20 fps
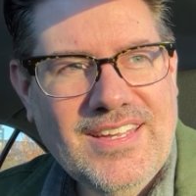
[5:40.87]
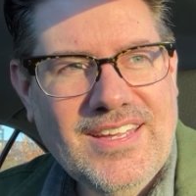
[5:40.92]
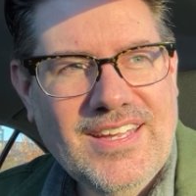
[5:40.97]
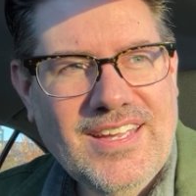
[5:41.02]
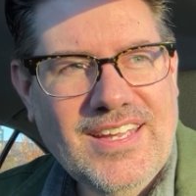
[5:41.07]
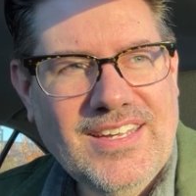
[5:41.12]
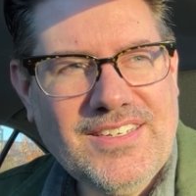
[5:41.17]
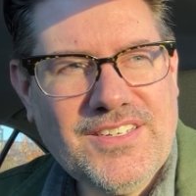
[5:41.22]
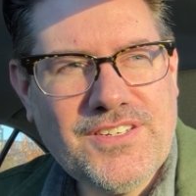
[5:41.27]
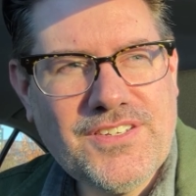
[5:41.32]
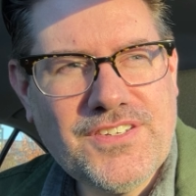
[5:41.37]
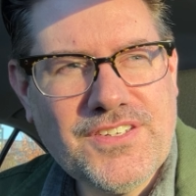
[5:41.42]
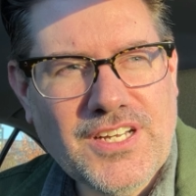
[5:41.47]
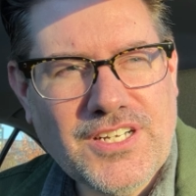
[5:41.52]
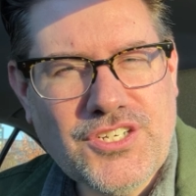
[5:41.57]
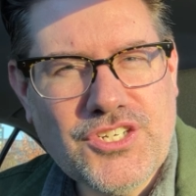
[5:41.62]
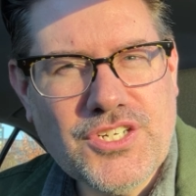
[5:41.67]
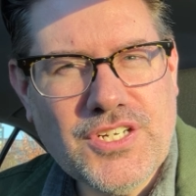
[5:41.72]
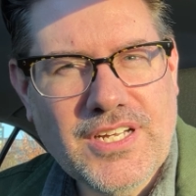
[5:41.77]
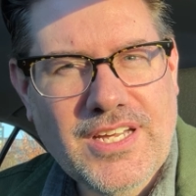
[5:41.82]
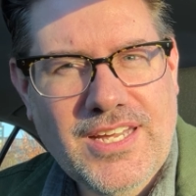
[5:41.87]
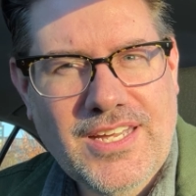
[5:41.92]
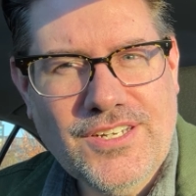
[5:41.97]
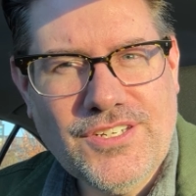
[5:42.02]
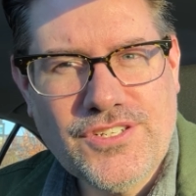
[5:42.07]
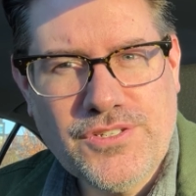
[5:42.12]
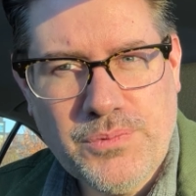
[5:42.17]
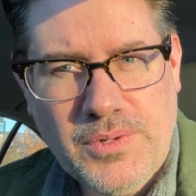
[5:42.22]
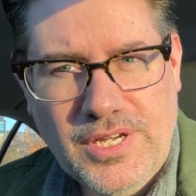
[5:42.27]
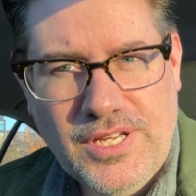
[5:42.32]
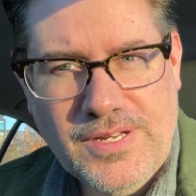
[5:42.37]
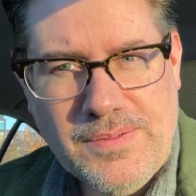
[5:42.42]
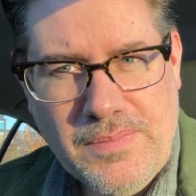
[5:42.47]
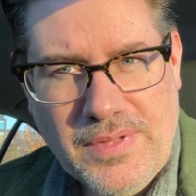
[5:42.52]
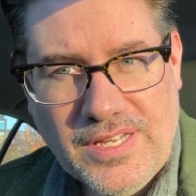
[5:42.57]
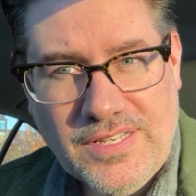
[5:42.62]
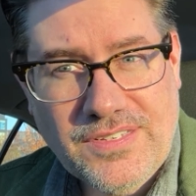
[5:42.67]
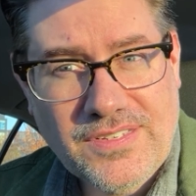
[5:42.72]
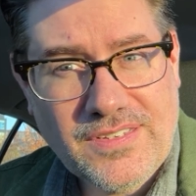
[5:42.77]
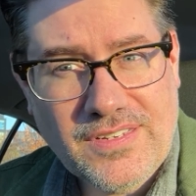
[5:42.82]
it's such a swing and a
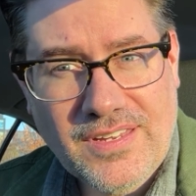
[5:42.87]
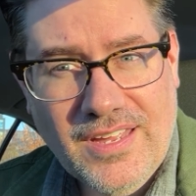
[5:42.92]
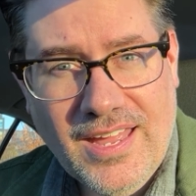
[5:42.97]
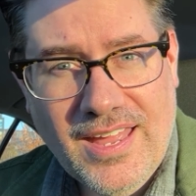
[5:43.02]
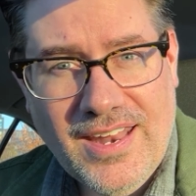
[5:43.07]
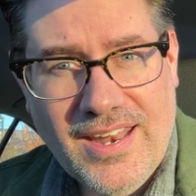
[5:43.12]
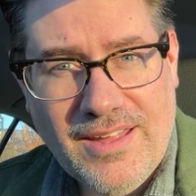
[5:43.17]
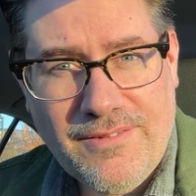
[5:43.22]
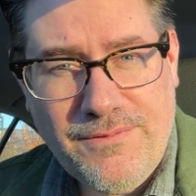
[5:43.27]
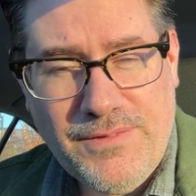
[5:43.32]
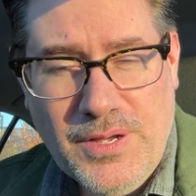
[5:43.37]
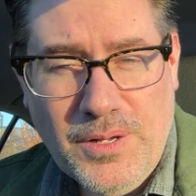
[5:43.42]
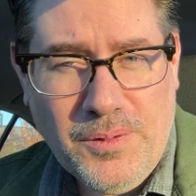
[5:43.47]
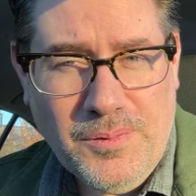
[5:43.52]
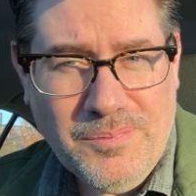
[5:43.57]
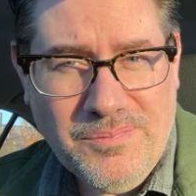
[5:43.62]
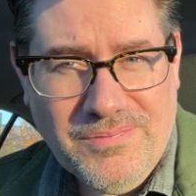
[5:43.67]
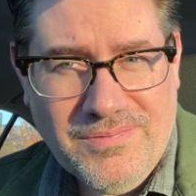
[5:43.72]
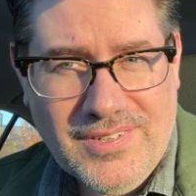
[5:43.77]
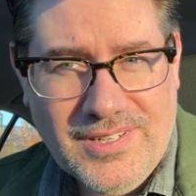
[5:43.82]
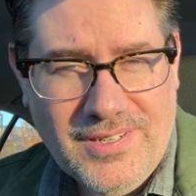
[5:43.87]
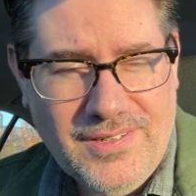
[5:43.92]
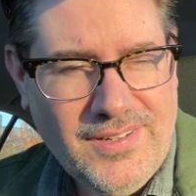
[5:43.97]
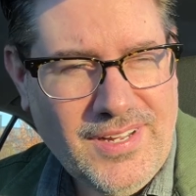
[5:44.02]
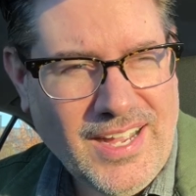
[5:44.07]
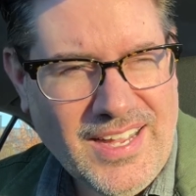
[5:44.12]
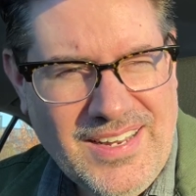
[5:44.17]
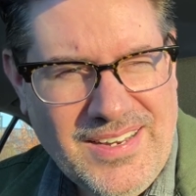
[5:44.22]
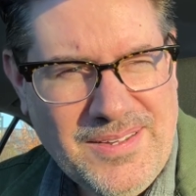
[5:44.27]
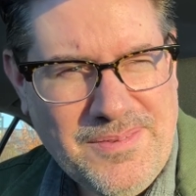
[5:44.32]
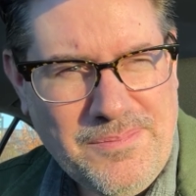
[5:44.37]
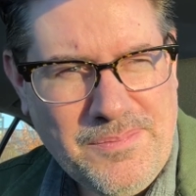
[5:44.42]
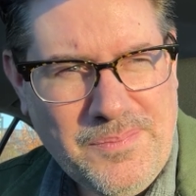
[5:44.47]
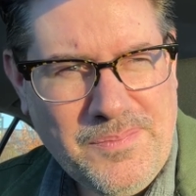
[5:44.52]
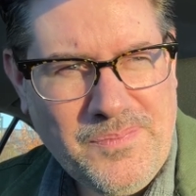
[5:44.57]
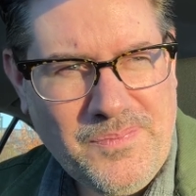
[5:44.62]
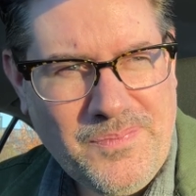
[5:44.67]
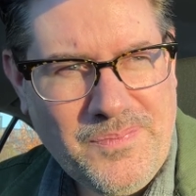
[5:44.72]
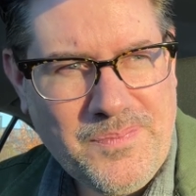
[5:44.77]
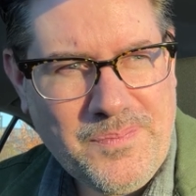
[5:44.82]
miss. And I feel kind
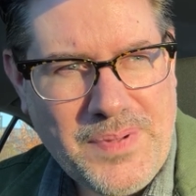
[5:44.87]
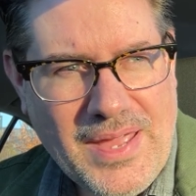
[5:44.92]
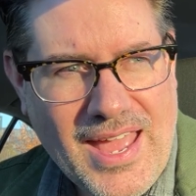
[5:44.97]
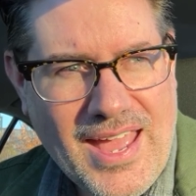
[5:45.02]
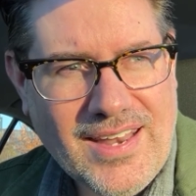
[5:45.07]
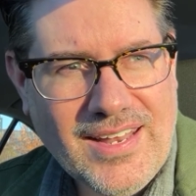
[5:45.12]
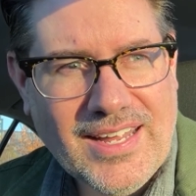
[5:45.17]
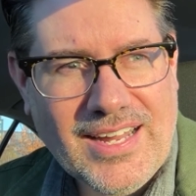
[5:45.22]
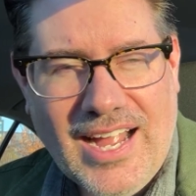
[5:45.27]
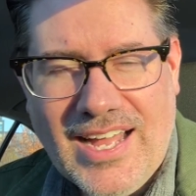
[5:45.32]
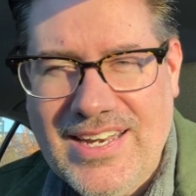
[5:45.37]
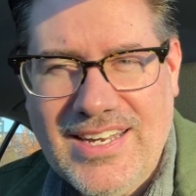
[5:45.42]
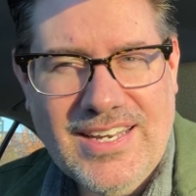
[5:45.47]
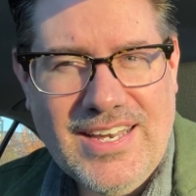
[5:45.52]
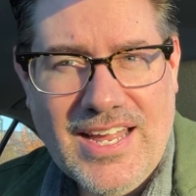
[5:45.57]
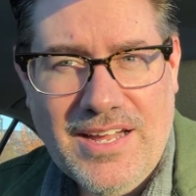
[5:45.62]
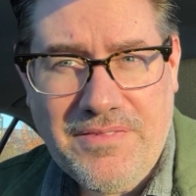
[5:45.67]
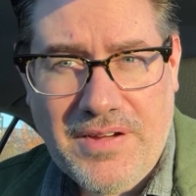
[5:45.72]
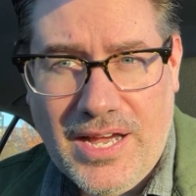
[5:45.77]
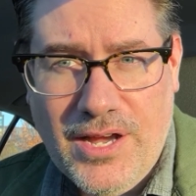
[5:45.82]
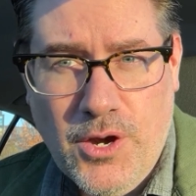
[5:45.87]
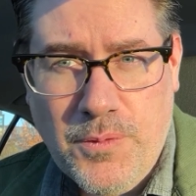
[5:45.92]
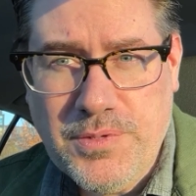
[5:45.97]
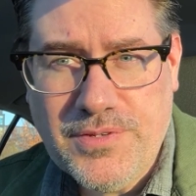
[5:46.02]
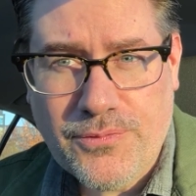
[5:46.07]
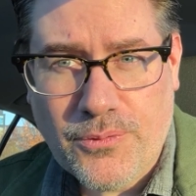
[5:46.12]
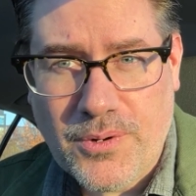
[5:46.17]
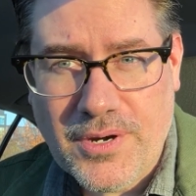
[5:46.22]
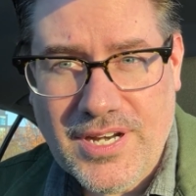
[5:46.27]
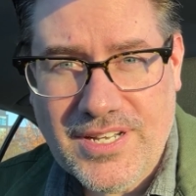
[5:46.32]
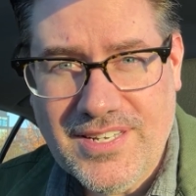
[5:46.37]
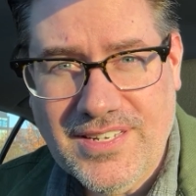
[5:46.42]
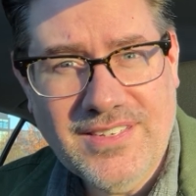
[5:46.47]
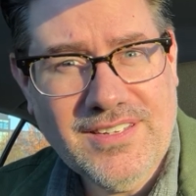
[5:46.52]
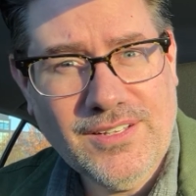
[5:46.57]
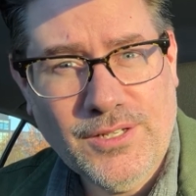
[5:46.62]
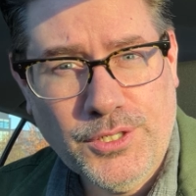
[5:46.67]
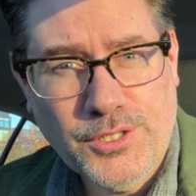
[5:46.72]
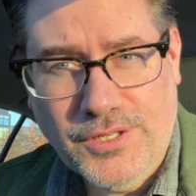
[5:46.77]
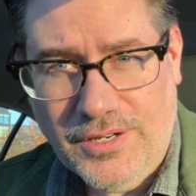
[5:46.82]
of bad. Like, I didn't have high hopes for it. It
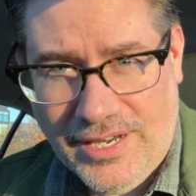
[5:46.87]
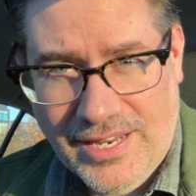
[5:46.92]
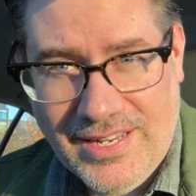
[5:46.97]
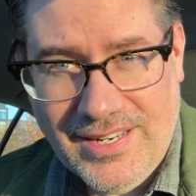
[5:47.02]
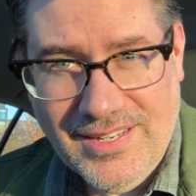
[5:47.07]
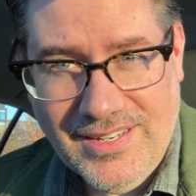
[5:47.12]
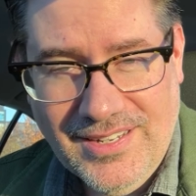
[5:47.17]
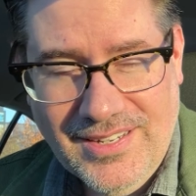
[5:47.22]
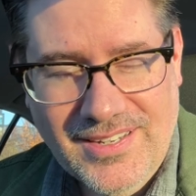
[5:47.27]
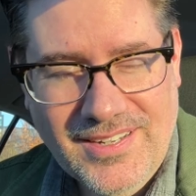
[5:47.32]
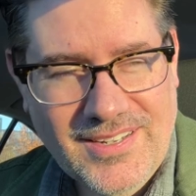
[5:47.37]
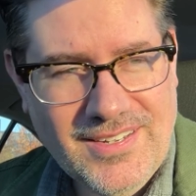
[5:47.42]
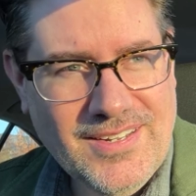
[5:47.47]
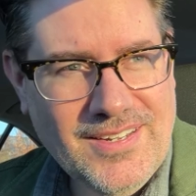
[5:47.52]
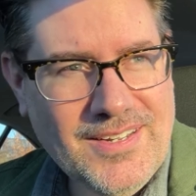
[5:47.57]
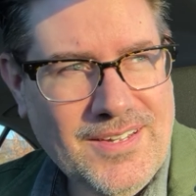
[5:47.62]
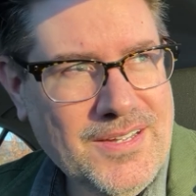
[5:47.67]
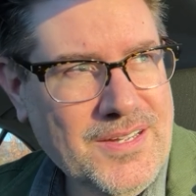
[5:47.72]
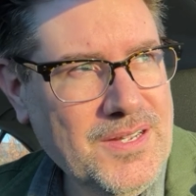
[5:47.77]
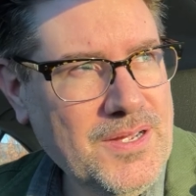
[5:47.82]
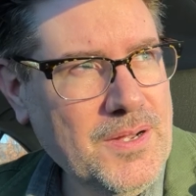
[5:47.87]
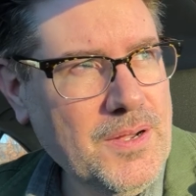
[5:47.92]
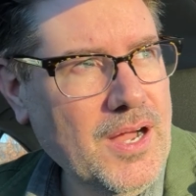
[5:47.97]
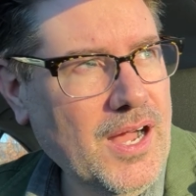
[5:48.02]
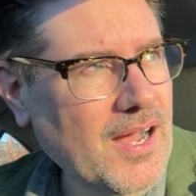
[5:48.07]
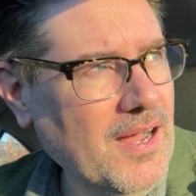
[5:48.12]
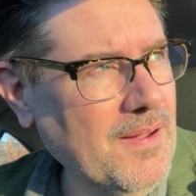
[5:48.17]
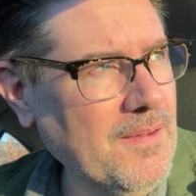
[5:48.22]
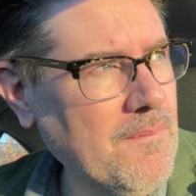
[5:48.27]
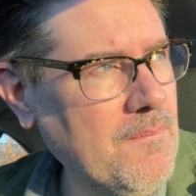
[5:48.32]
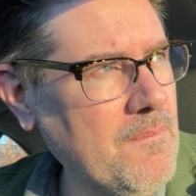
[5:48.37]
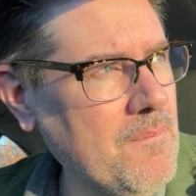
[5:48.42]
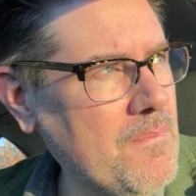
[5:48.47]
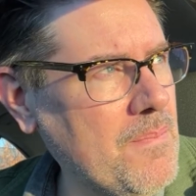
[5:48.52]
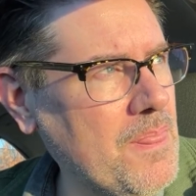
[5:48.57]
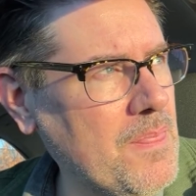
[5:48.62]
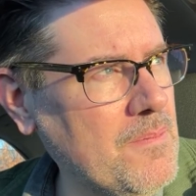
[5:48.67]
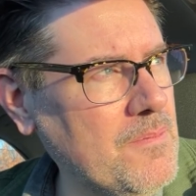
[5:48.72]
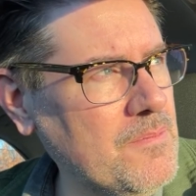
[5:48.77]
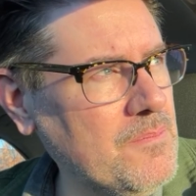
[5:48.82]
doesn't look great.
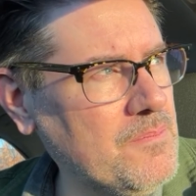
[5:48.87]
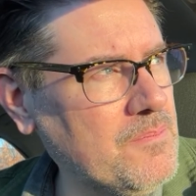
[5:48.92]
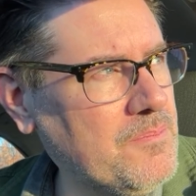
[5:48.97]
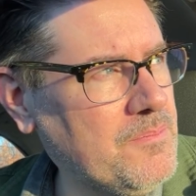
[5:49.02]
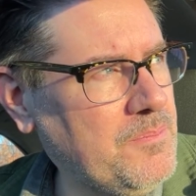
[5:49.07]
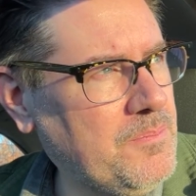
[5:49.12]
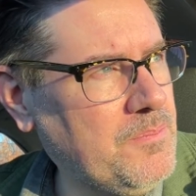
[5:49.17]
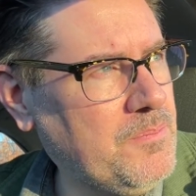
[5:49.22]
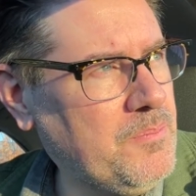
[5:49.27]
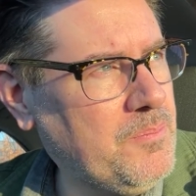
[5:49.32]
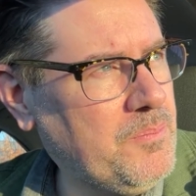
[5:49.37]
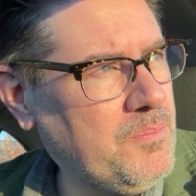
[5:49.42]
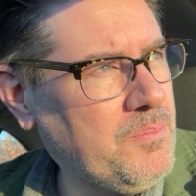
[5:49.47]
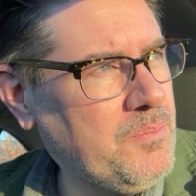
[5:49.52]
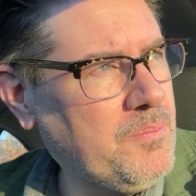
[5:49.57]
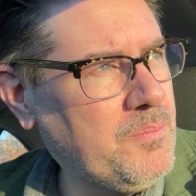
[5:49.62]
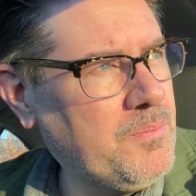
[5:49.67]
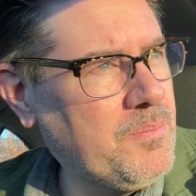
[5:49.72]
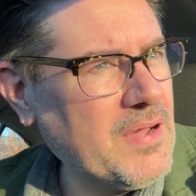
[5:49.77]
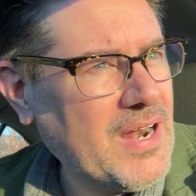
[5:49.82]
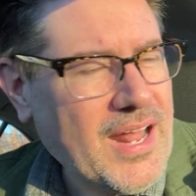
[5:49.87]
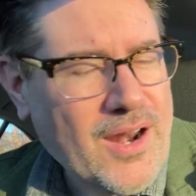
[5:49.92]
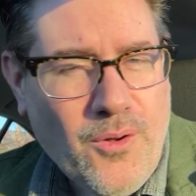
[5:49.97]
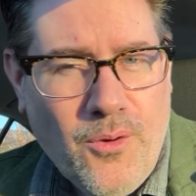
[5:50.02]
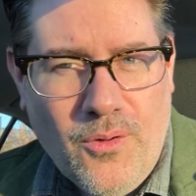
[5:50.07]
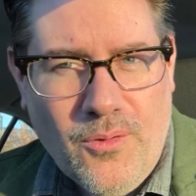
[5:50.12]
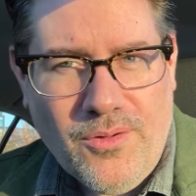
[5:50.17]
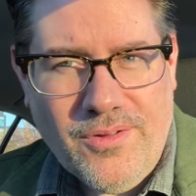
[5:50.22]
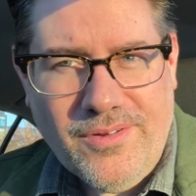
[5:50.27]
But I don't